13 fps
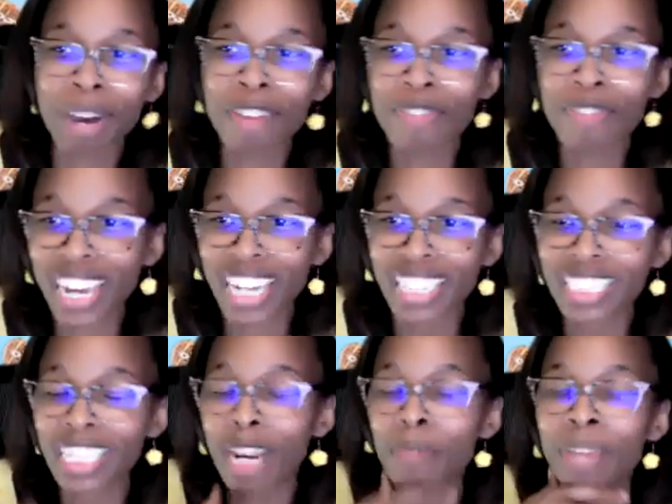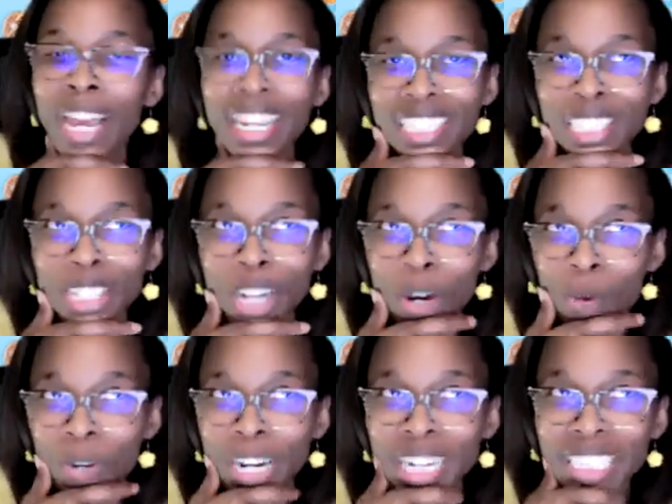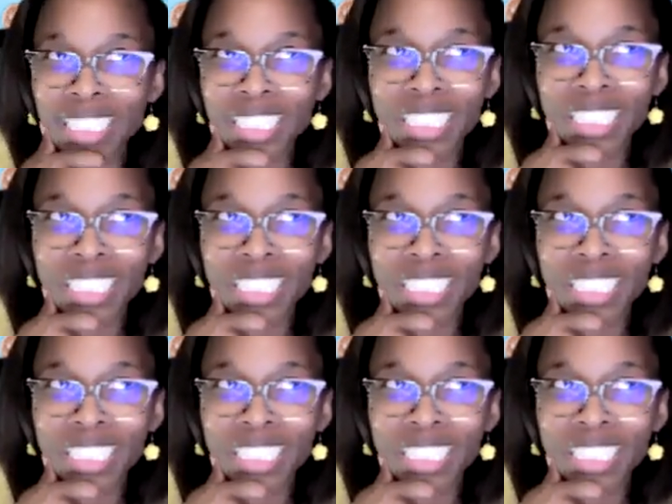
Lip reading: my face. And I'm like, you know what?